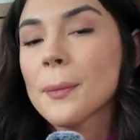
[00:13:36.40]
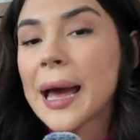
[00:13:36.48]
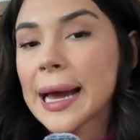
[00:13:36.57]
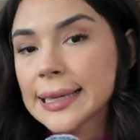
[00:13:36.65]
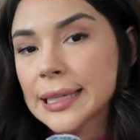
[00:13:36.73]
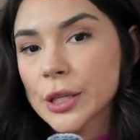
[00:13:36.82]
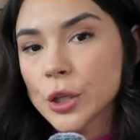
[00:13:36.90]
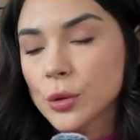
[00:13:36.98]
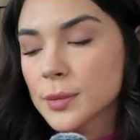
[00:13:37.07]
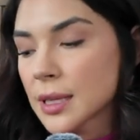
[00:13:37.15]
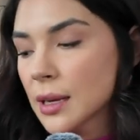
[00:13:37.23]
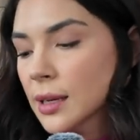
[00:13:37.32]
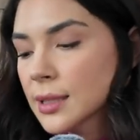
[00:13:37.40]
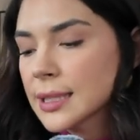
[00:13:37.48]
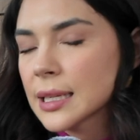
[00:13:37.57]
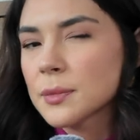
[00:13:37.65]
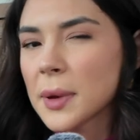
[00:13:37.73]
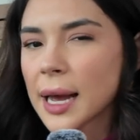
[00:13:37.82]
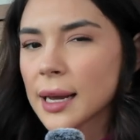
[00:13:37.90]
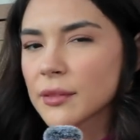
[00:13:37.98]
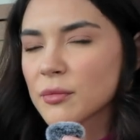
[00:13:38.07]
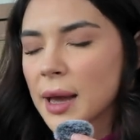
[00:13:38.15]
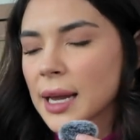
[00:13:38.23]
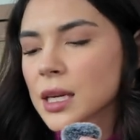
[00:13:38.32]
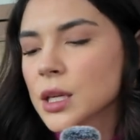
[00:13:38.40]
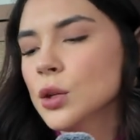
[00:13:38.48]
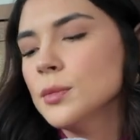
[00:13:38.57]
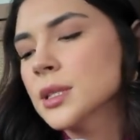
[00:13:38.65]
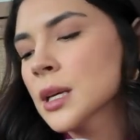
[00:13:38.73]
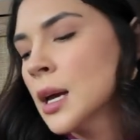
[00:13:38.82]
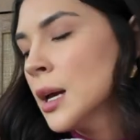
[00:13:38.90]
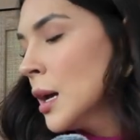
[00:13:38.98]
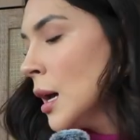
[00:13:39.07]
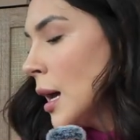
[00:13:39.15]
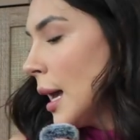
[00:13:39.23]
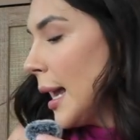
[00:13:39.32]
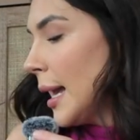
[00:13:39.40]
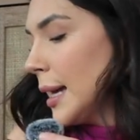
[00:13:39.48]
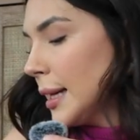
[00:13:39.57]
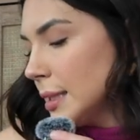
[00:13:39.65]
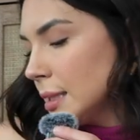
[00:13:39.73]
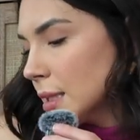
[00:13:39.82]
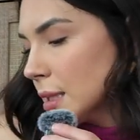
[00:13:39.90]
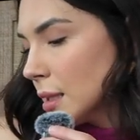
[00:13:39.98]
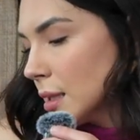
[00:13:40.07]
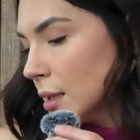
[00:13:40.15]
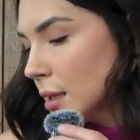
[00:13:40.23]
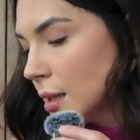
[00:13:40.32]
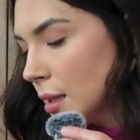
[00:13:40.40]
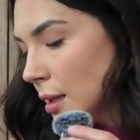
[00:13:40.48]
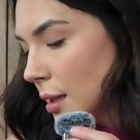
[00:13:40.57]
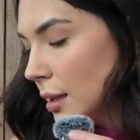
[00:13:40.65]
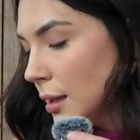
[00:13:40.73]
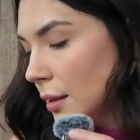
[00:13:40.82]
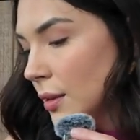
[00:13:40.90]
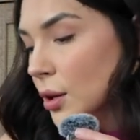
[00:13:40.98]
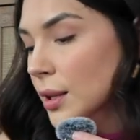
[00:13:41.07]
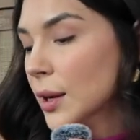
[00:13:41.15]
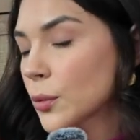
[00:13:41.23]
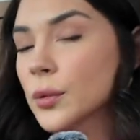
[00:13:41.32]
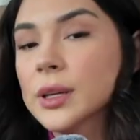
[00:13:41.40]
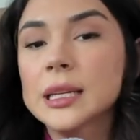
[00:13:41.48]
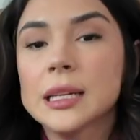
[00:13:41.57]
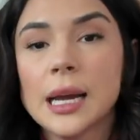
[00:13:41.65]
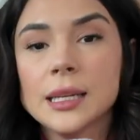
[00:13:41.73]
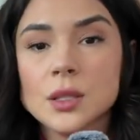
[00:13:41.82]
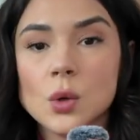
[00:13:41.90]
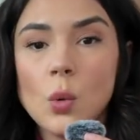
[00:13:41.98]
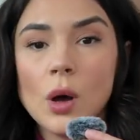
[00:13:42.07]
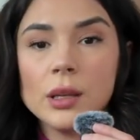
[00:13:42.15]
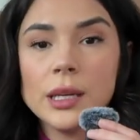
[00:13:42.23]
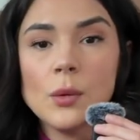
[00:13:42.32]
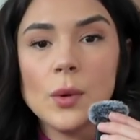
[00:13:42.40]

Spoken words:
packing cubes, a 6-pack of packing cubes. And they're like really nice quality